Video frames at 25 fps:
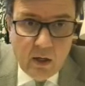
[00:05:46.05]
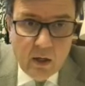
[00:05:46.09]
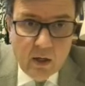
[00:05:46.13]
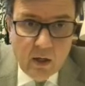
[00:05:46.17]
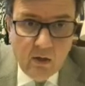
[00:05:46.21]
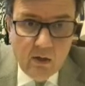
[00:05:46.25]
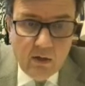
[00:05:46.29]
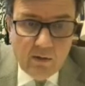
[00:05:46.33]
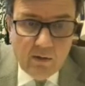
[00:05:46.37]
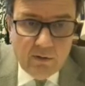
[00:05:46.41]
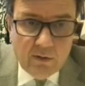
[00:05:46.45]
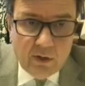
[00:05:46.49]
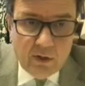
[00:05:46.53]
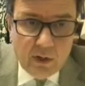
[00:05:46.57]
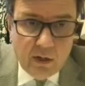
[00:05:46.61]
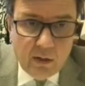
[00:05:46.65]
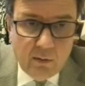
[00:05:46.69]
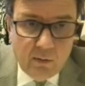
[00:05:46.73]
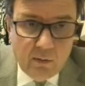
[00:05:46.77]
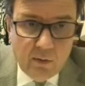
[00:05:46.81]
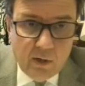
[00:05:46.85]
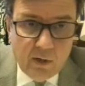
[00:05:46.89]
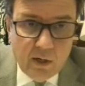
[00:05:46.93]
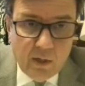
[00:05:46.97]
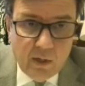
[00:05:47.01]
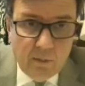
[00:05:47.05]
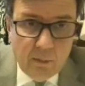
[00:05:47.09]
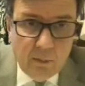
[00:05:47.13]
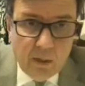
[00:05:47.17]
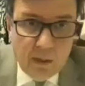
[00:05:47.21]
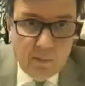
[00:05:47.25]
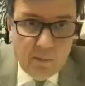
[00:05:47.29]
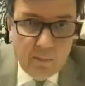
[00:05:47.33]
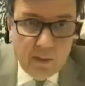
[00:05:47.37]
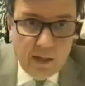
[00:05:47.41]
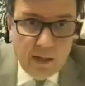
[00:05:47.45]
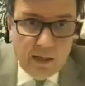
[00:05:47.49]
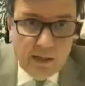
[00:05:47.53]
You'll have seen the really
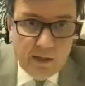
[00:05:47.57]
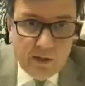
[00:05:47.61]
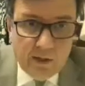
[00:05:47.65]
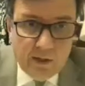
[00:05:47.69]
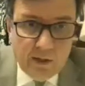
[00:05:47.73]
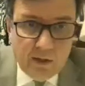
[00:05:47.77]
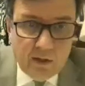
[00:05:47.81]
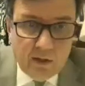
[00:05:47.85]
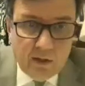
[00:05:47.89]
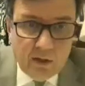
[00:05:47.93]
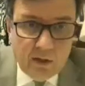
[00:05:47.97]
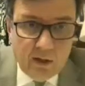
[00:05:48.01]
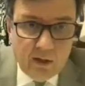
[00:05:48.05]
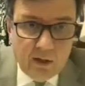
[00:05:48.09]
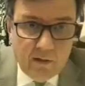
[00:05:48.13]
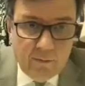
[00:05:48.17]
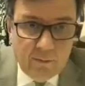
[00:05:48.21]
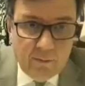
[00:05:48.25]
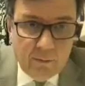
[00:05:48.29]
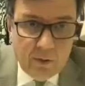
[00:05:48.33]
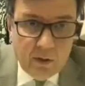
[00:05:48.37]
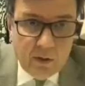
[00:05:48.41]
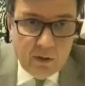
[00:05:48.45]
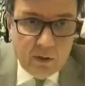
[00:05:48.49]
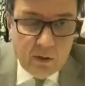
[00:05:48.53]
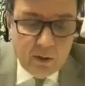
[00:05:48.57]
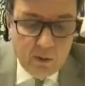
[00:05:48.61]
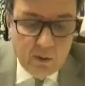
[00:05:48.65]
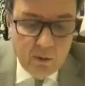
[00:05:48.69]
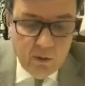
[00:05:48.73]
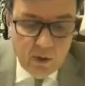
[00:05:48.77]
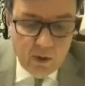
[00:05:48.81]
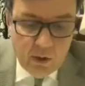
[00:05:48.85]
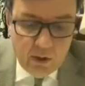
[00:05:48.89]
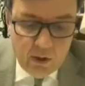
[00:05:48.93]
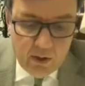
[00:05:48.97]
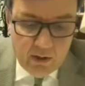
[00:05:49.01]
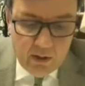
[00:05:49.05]
big packages the government has
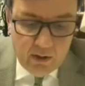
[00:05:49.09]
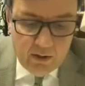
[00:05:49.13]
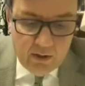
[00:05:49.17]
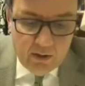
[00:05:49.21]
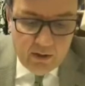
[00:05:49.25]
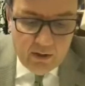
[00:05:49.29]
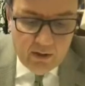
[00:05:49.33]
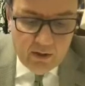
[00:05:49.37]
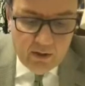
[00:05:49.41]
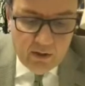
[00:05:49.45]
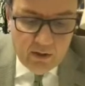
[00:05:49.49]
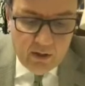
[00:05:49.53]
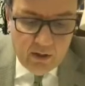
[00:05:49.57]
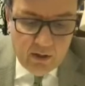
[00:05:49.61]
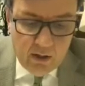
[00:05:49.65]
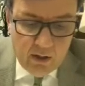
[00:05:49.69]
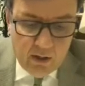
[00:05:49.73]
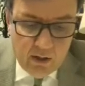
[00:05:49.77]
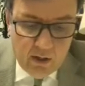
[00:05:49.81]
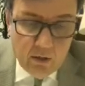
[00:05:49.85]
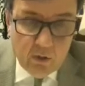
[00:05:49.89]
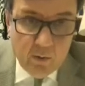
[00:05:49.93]
launched this year,